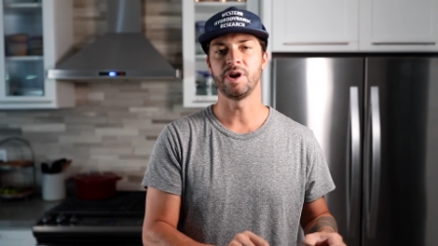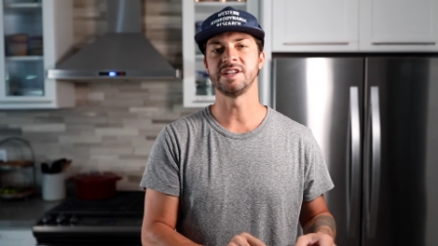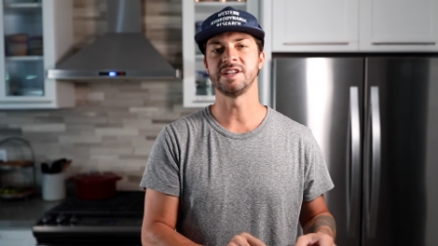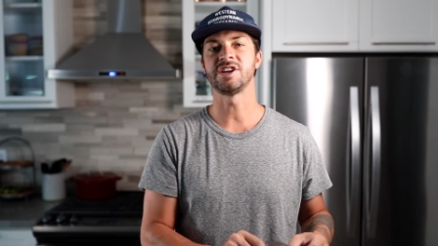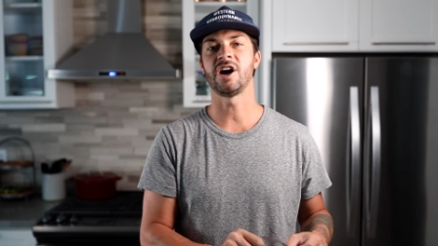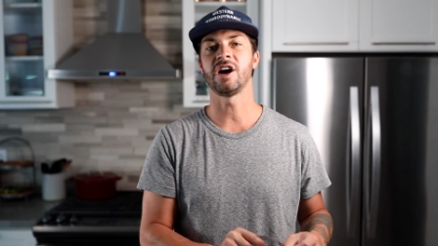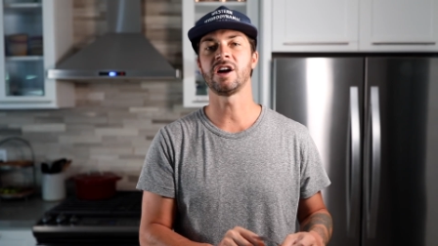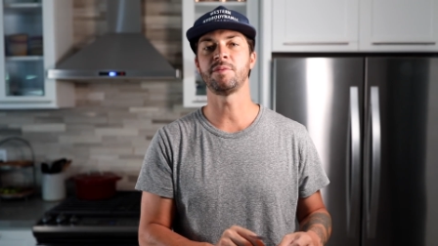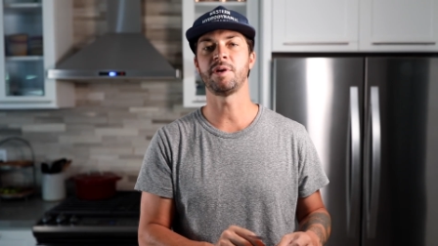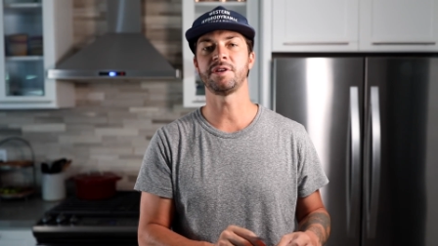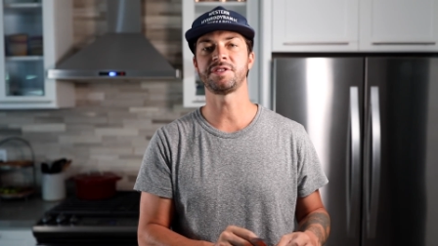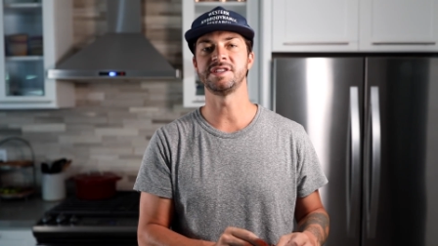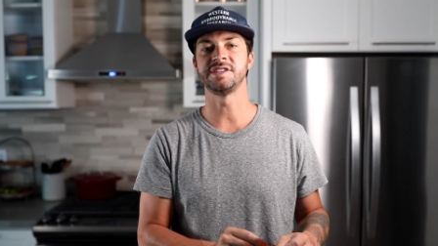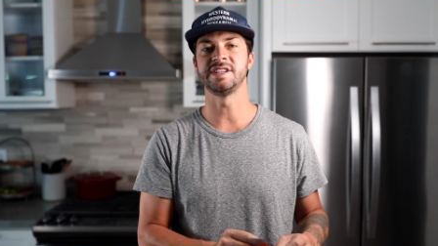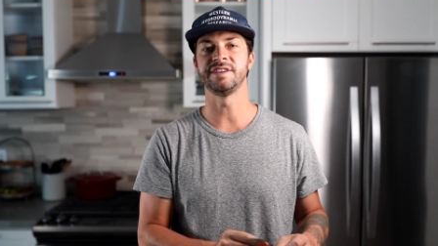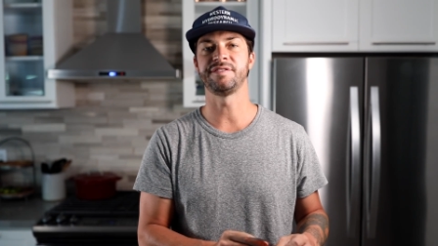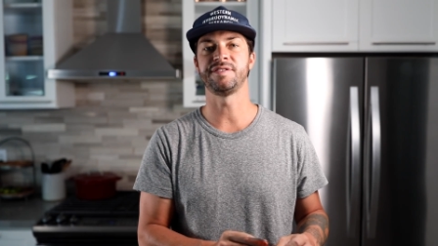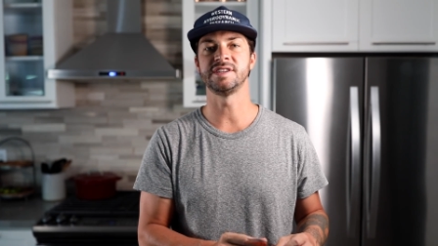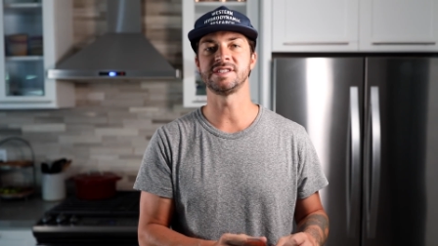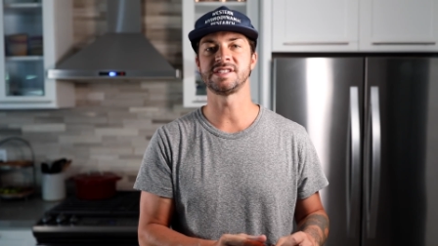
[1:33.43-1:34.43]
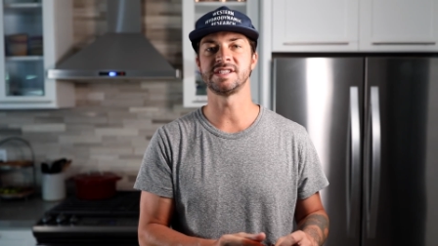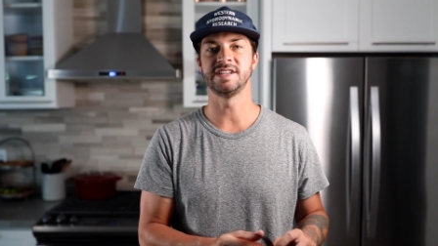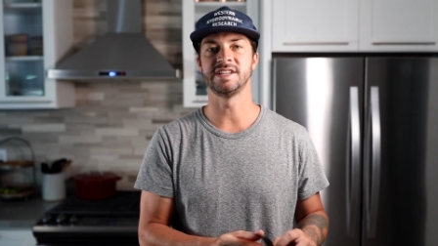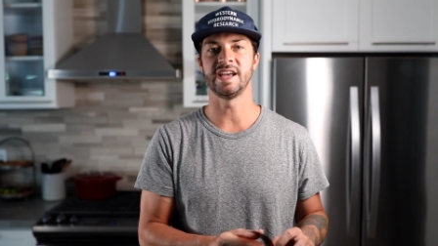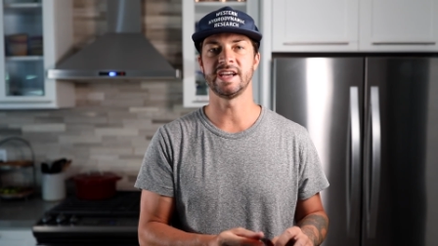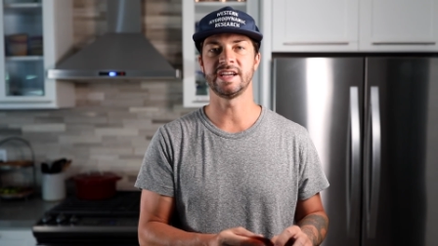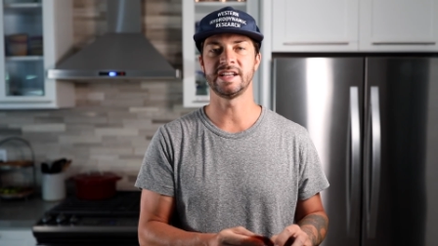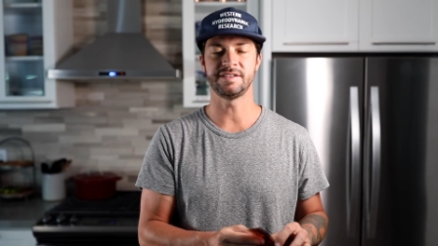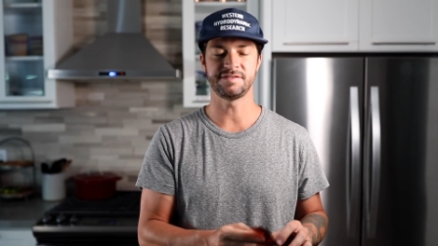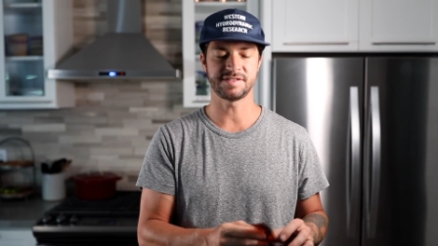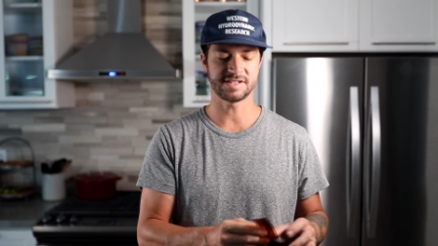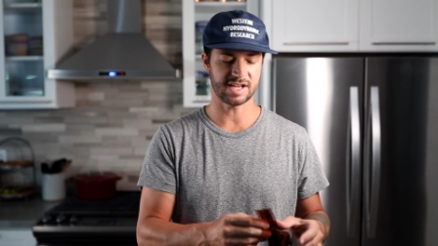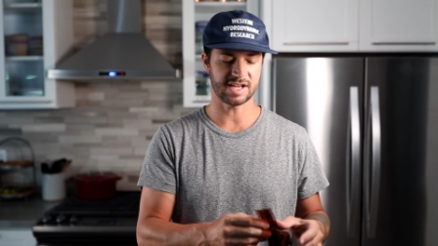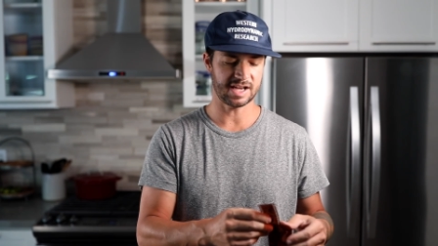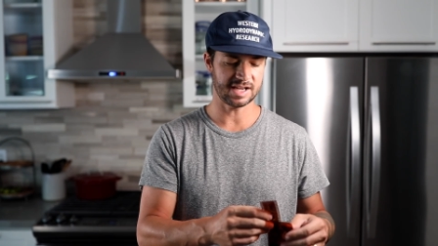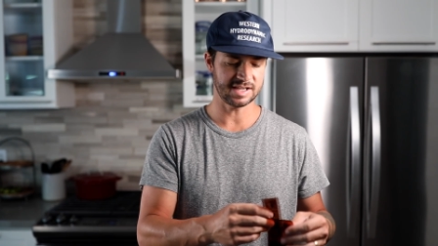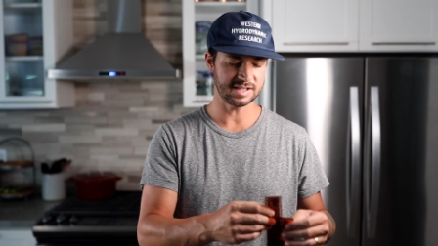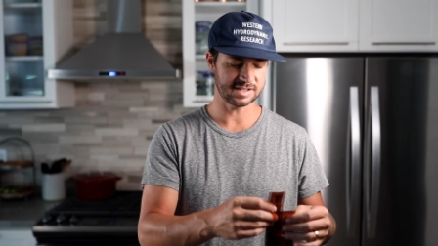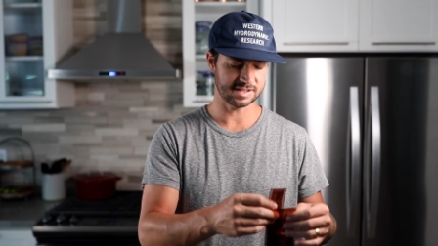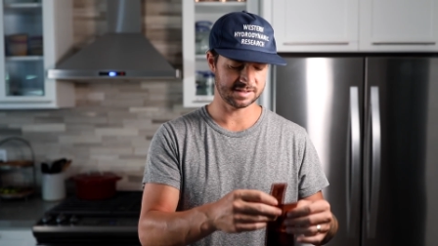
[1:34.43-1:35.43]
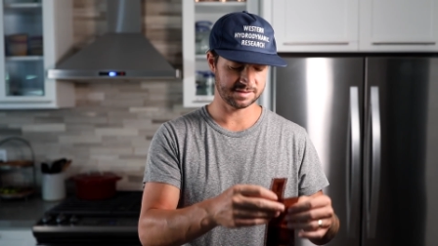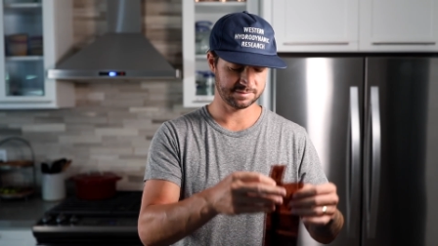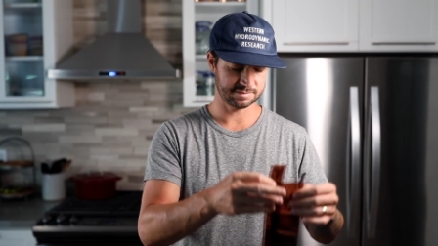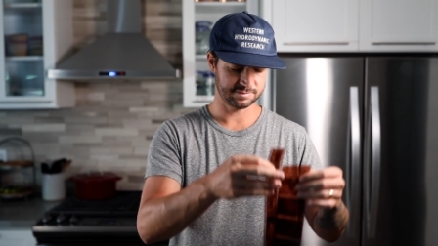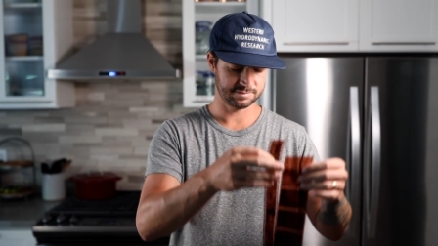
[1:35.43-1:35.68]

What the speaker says: I talk about the difference in negative size,